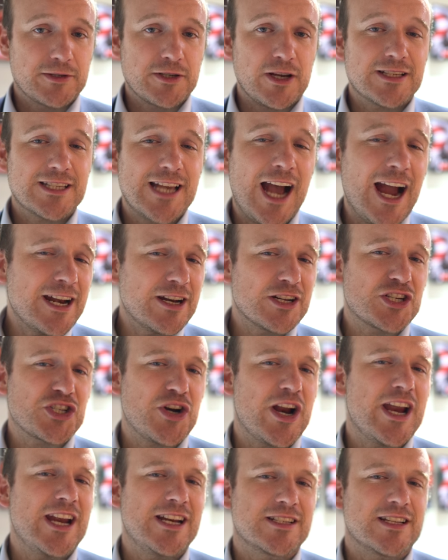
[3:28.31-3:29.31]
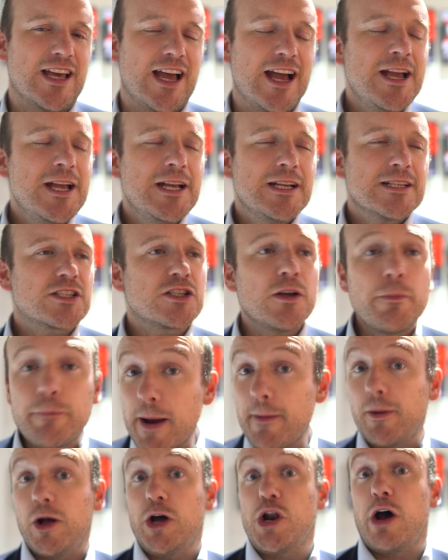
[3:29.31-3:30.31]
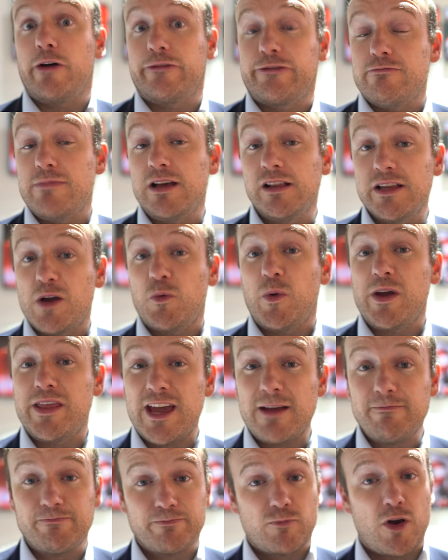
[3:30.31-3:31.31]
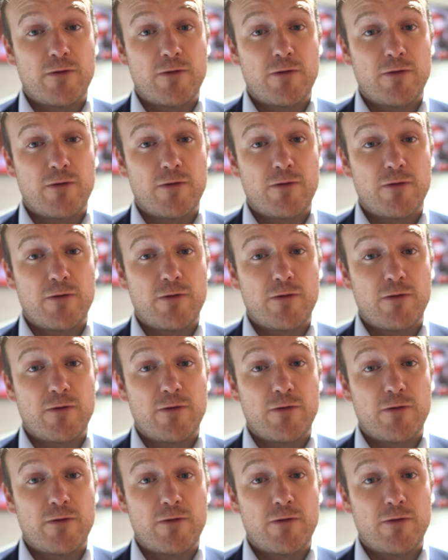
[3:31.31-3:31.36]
so it's kind of strange that some people are not familiar with it,